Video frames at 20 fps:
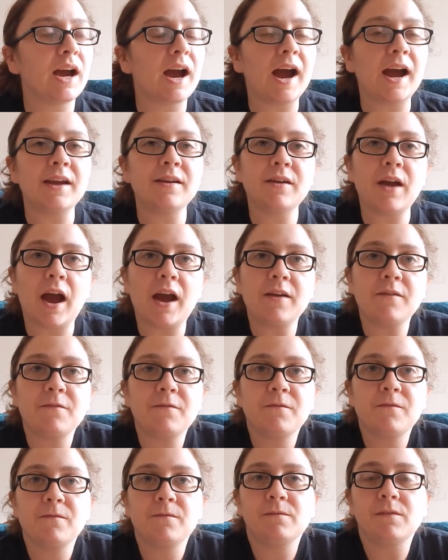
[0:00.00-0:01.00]

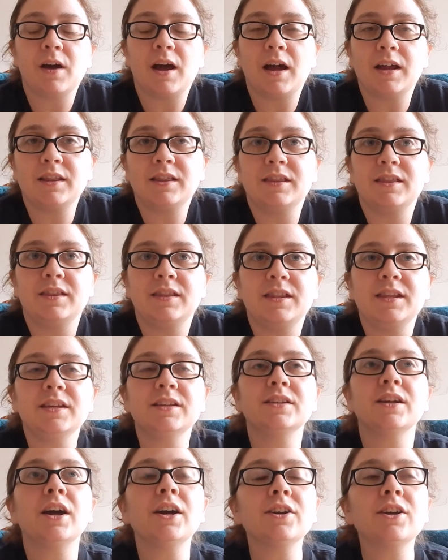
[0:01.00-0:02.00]
the
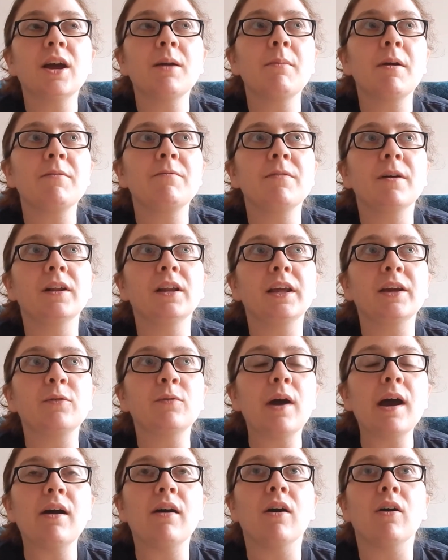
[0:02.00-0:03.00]
entire time I felt like,
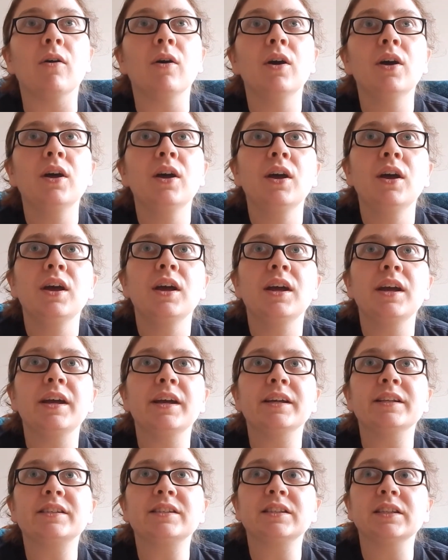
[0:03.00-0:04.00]
wow,
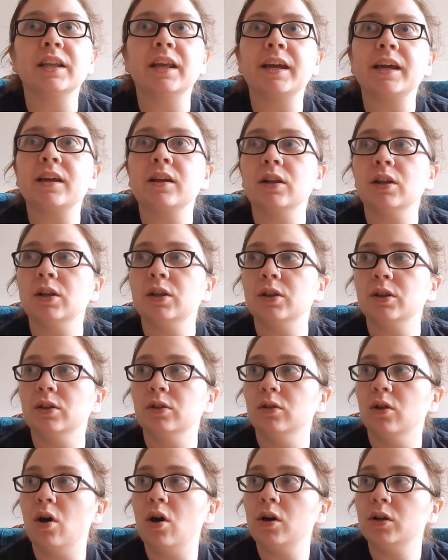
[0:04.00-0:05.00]
it's like
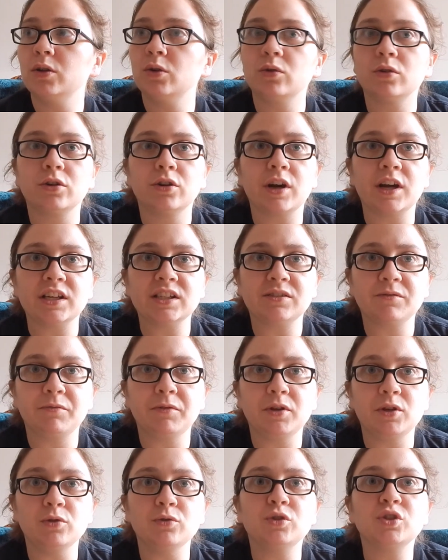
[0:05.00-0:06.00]
Law and Order
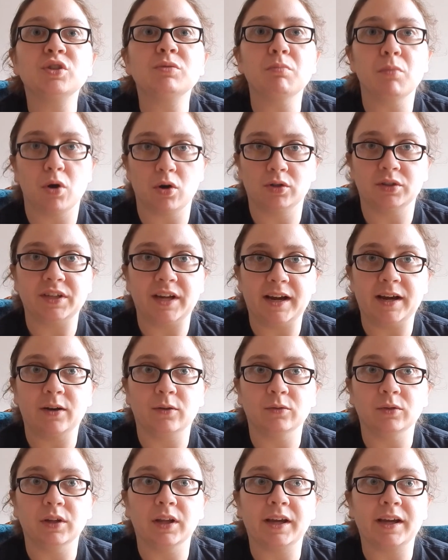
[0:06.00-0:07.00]
SVU Small
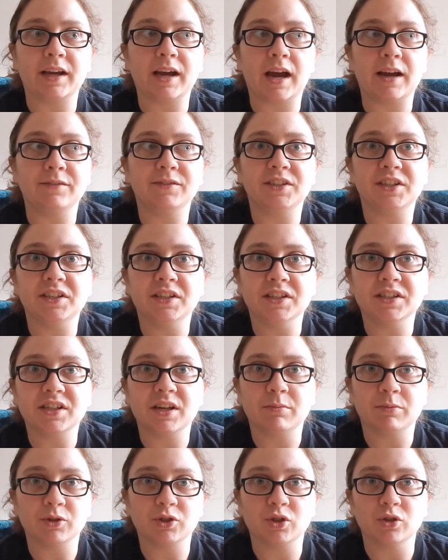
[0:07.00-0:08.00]
Town. Like, I've seen this
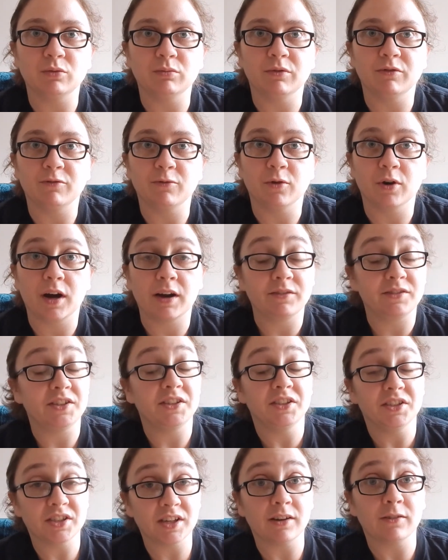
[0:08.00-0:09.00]
episode before. I've
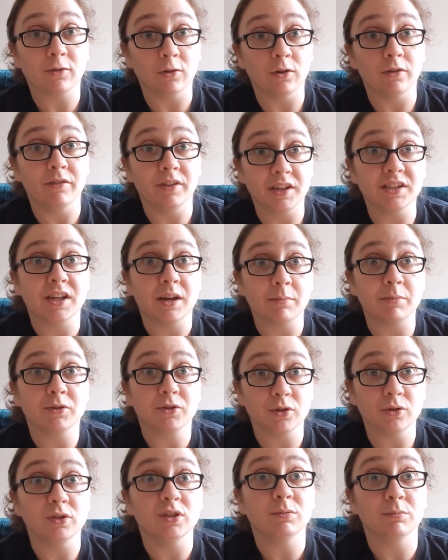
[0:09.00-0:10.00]
seen several of these
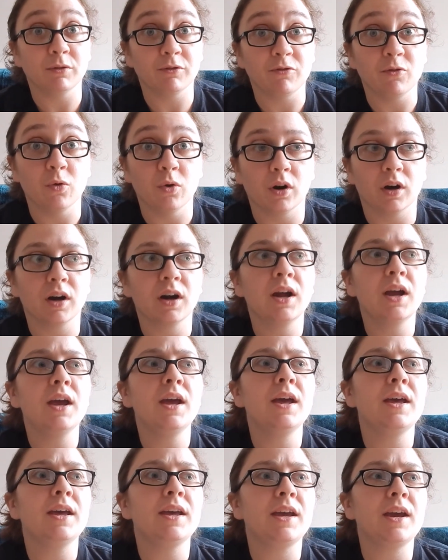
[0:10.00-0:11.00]
episodes before.
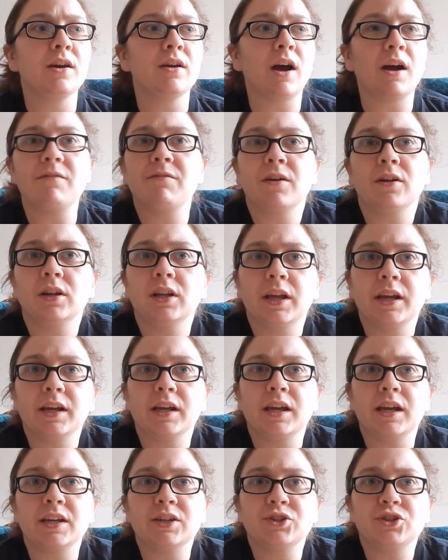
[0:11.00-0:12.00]
You know, I felt
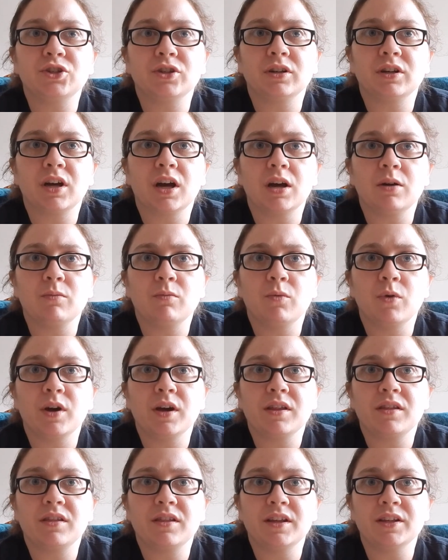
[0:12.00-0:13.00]
like it should have come
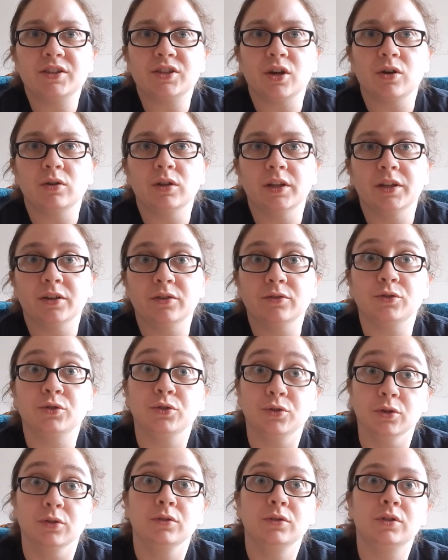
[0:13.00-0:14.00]
with its own little, you
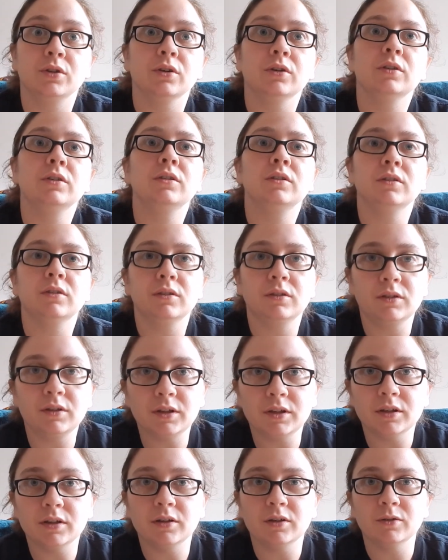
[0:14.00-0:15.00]

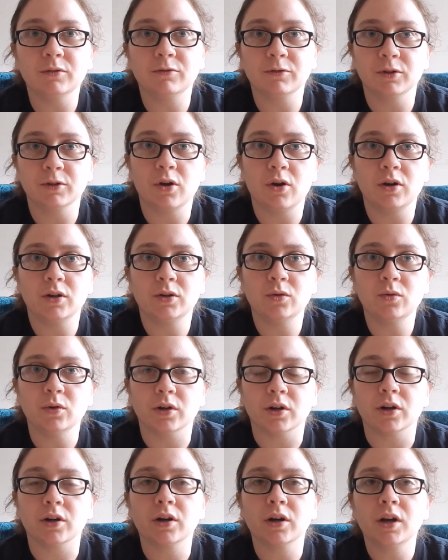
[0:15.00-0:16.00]
know, for Law and
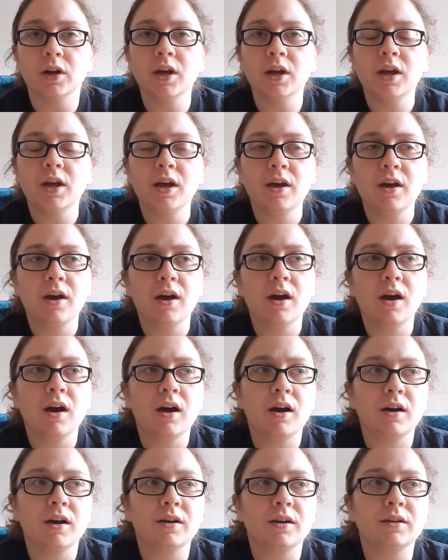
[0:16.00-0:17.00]
Order.
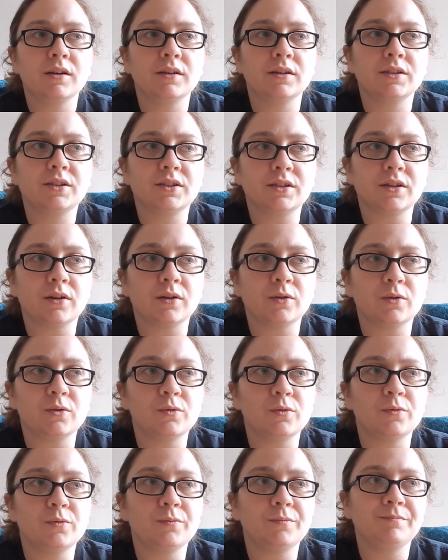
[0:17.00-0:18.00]

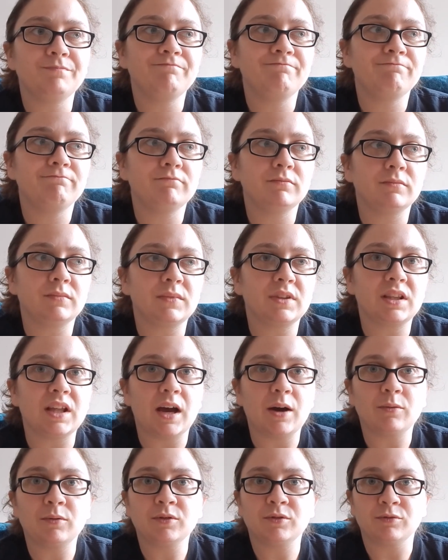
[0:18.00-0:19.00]
So,
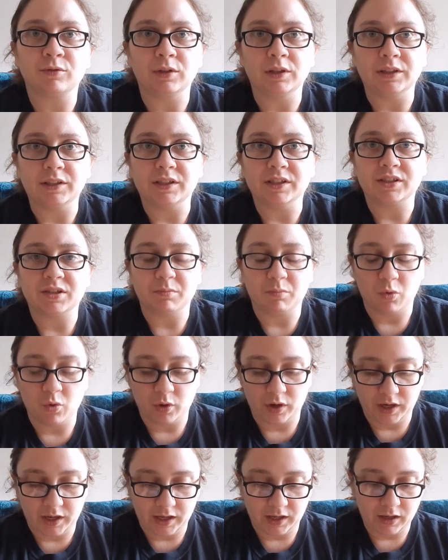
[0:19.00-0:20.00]
that was really
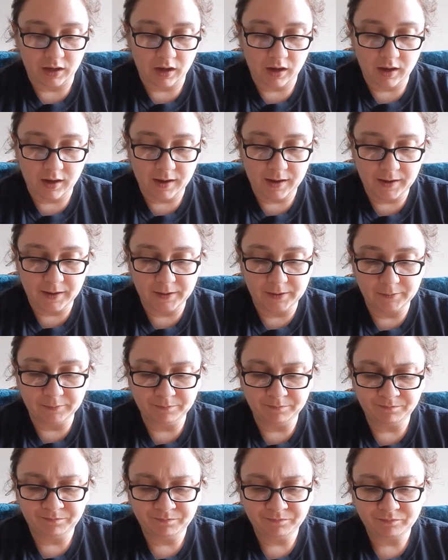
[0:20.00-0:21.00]
disappointing.
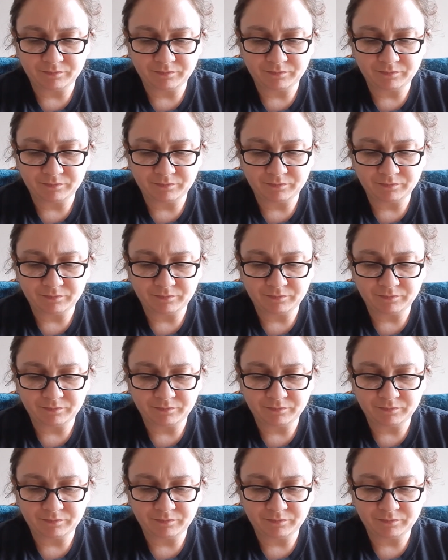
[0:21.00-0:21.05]
Now,